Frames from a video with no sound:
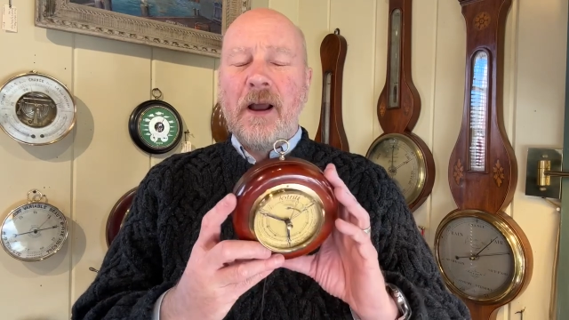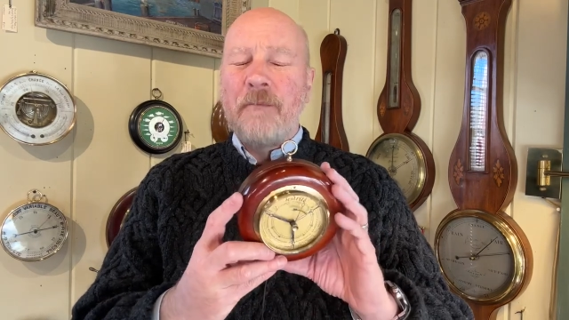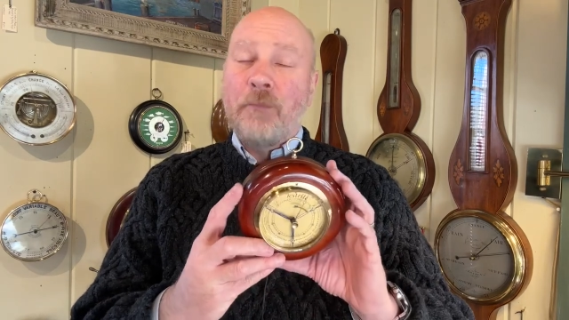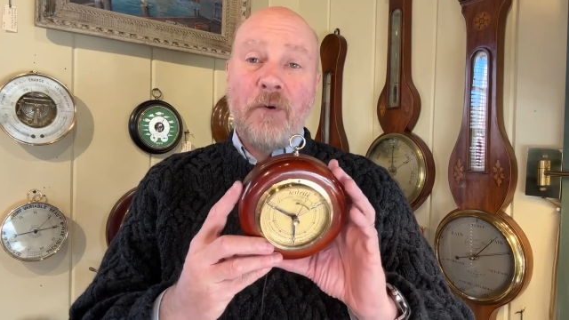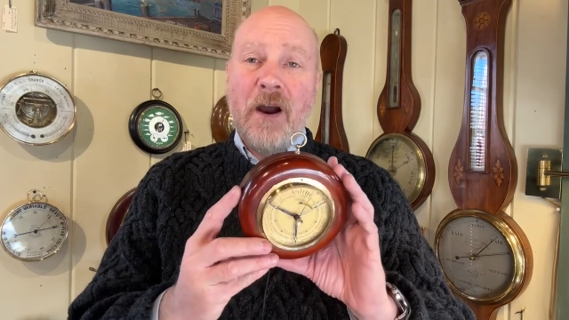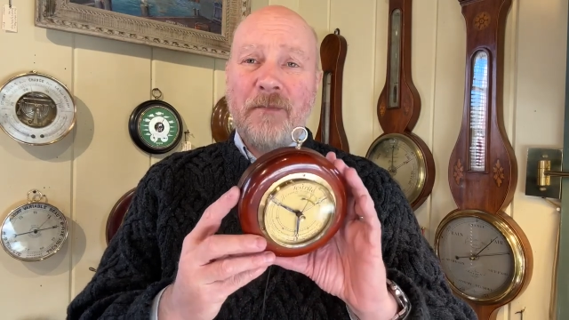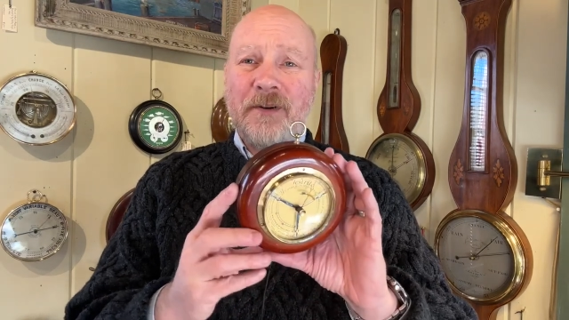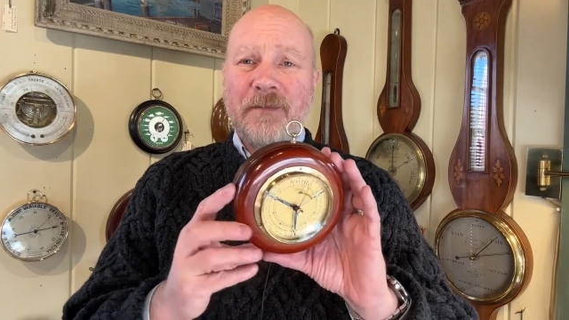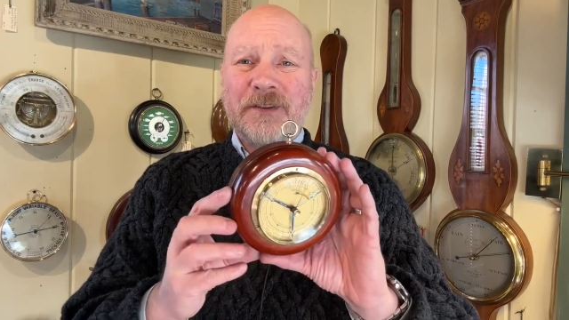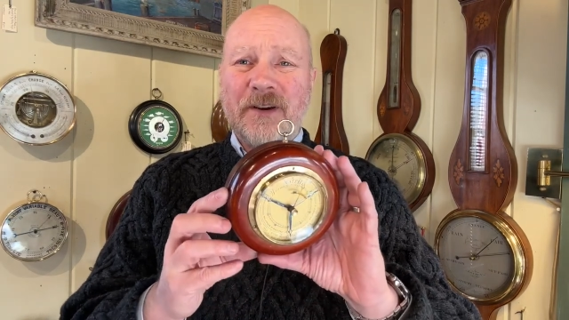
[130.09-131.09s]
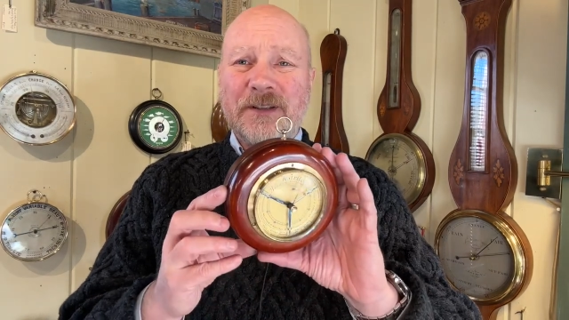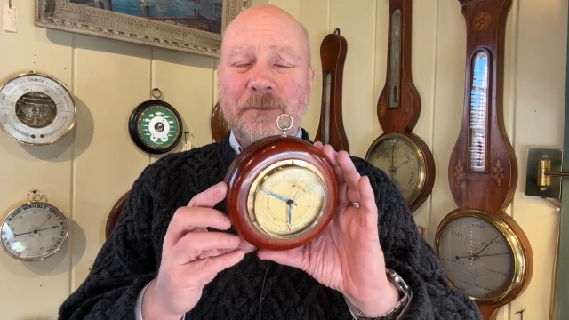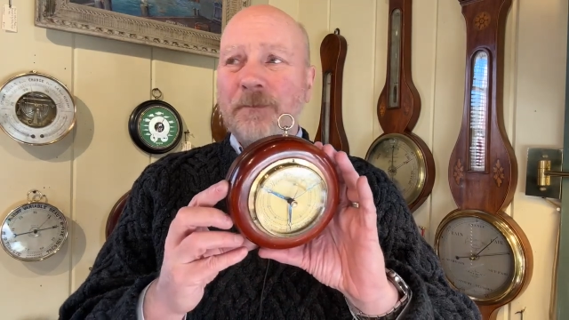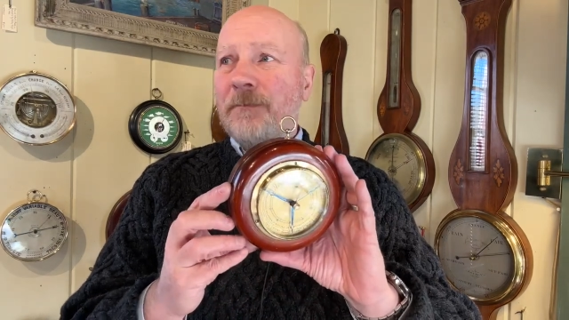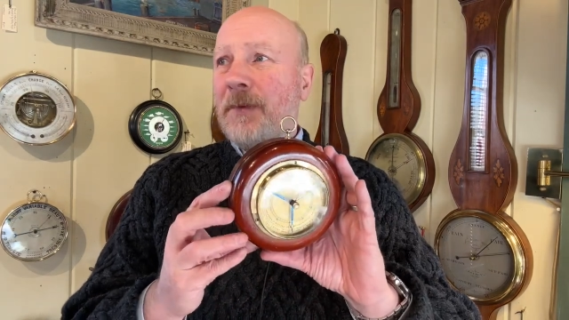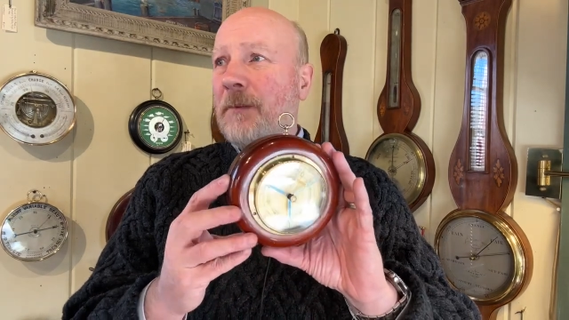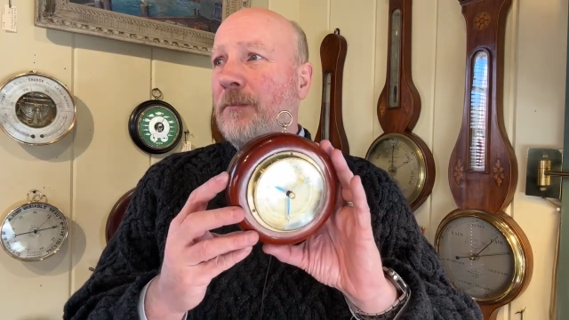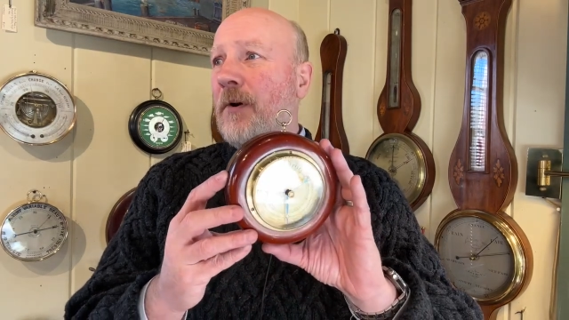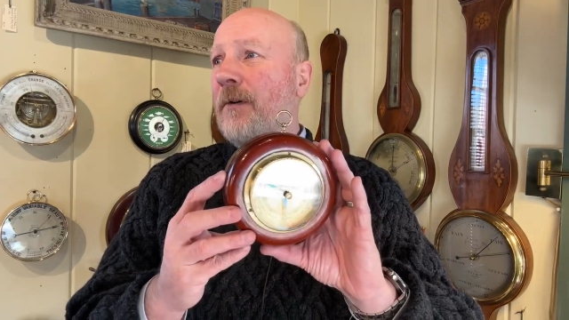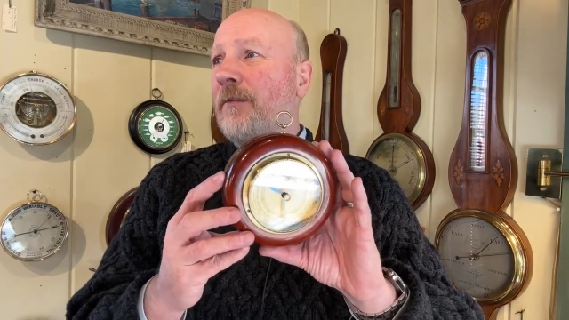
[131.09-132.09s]
it's a
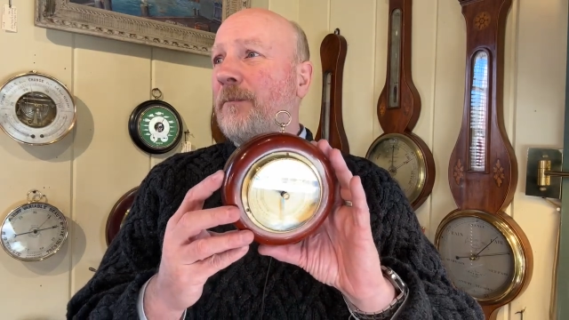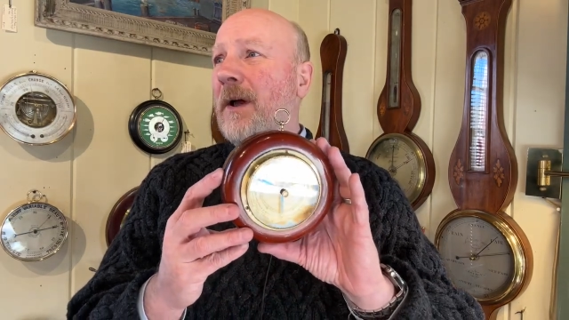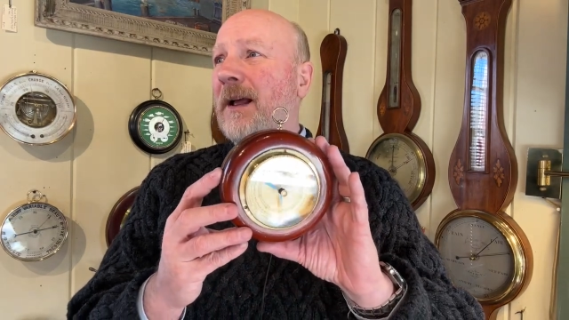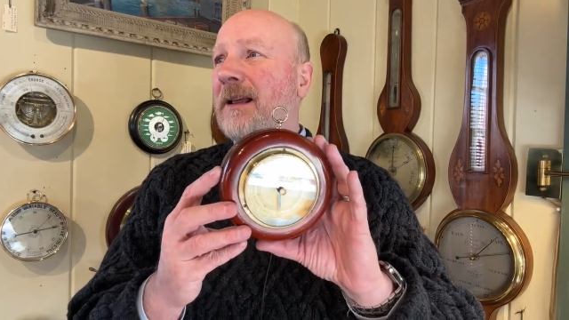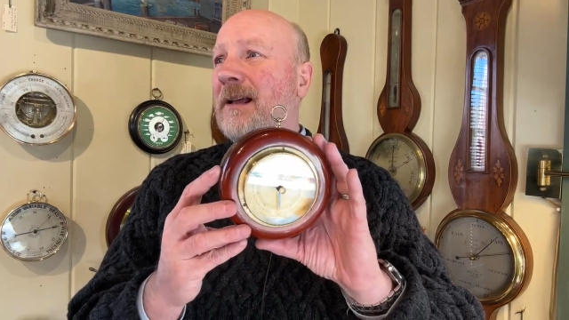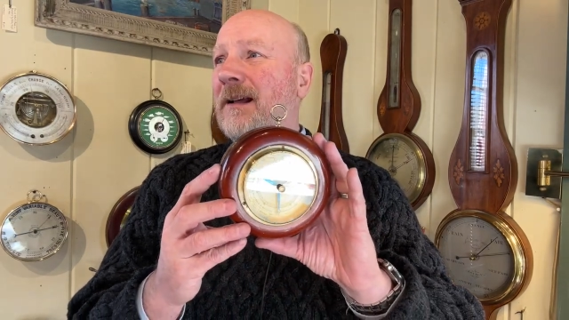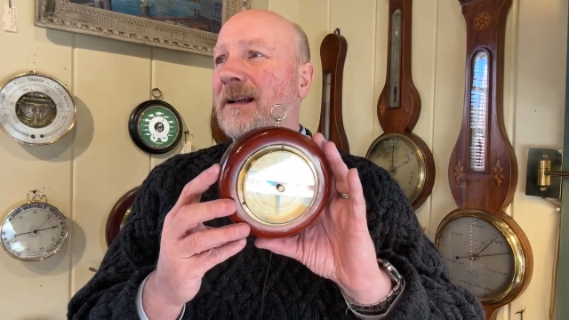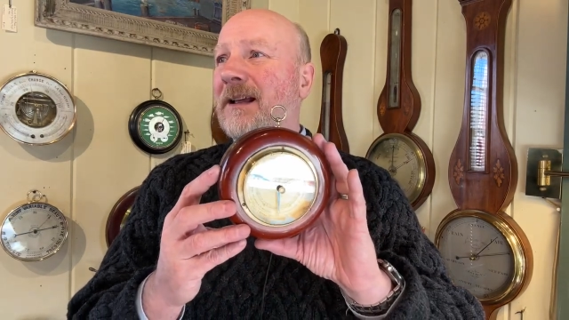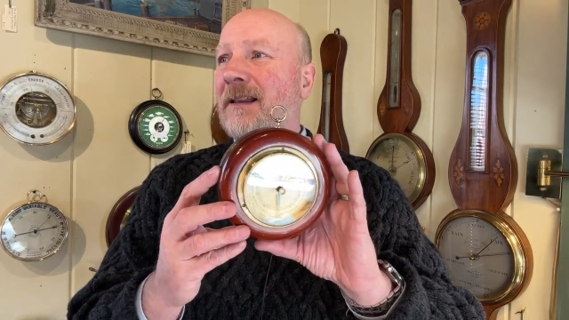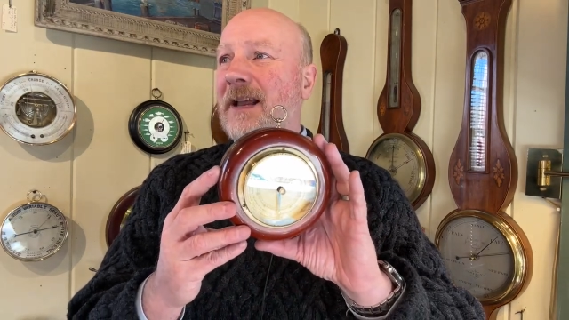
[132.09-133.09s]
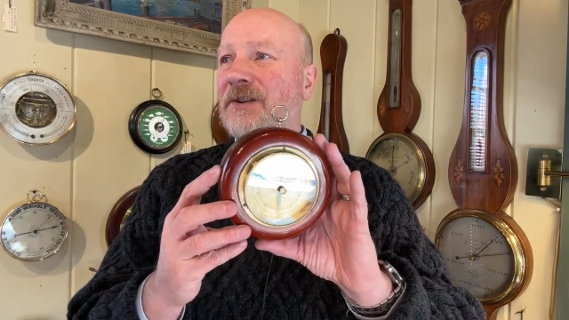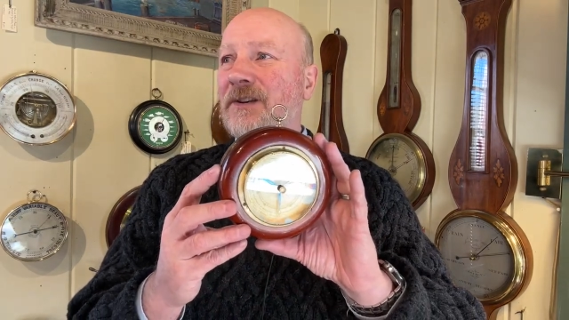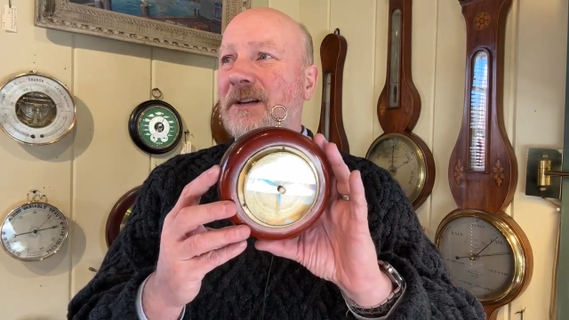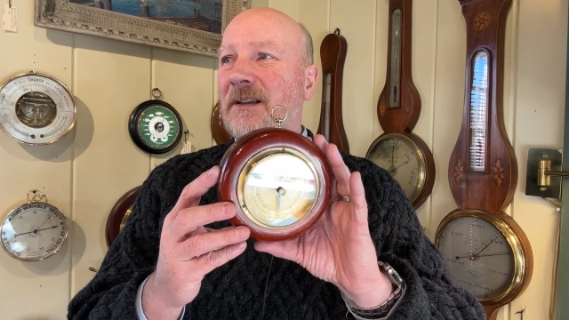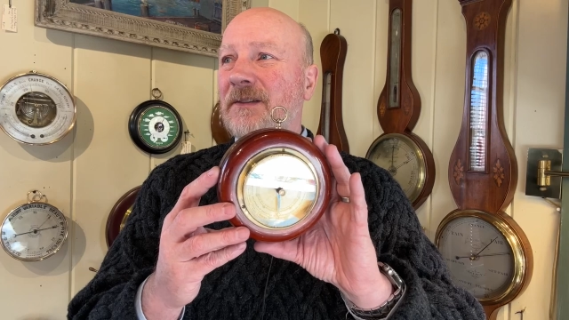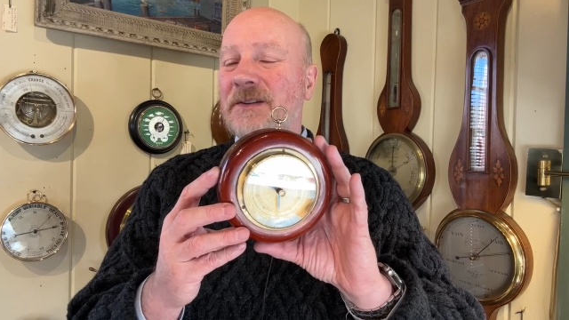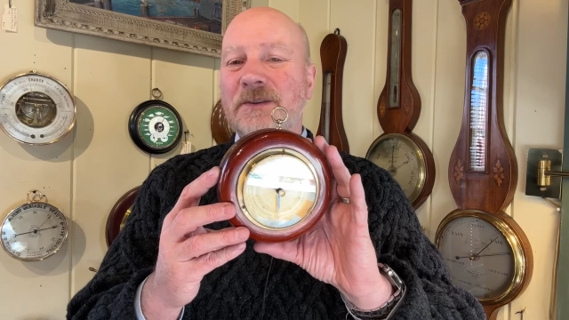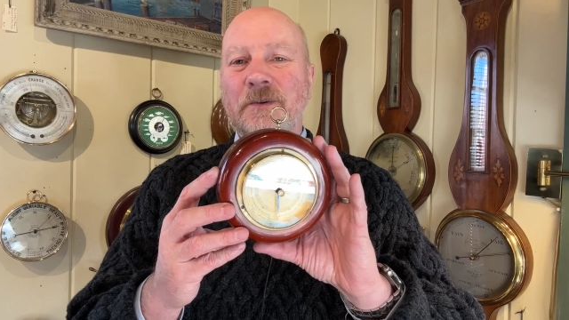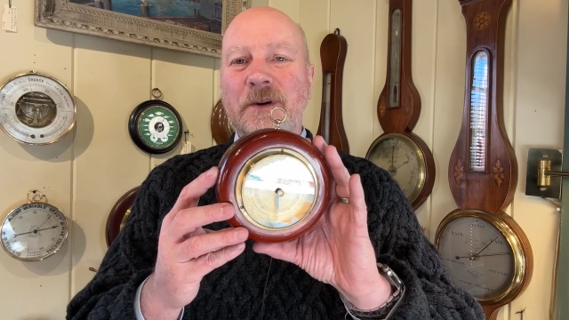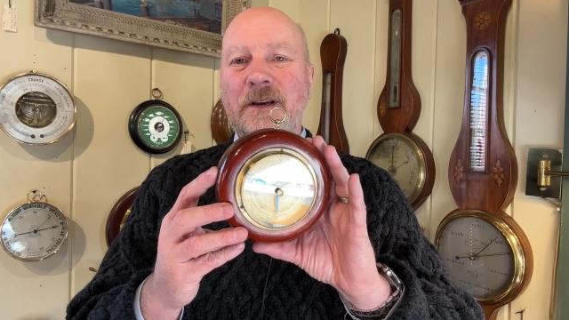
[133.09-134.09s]
part of my collection in the
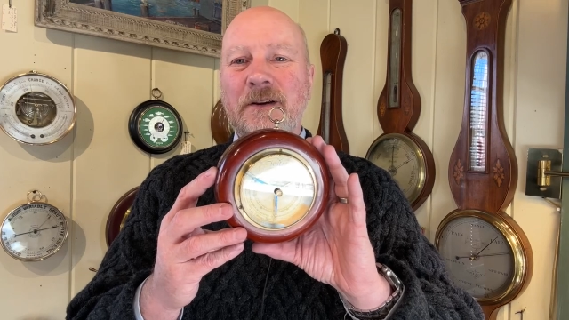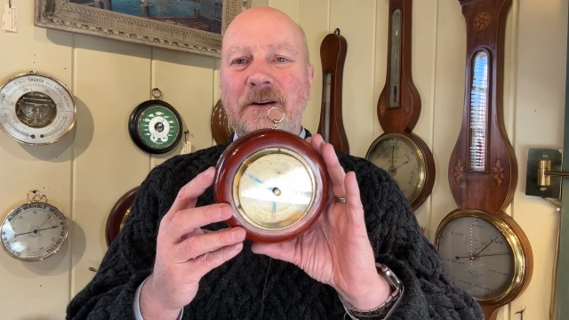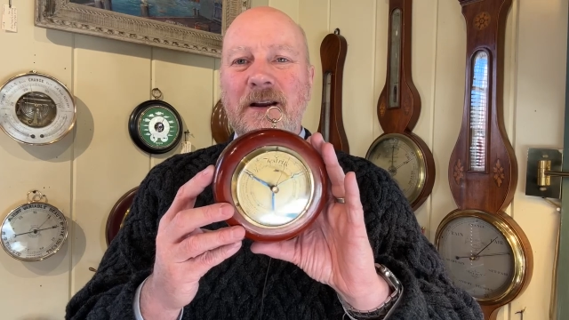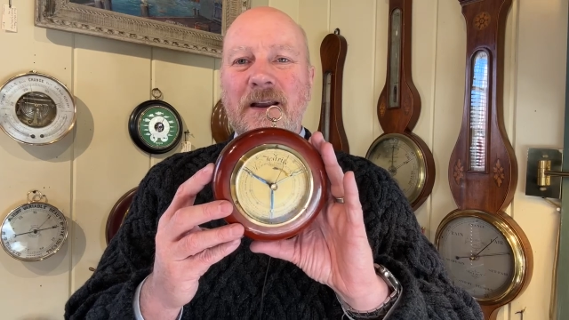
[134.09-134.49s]
store here.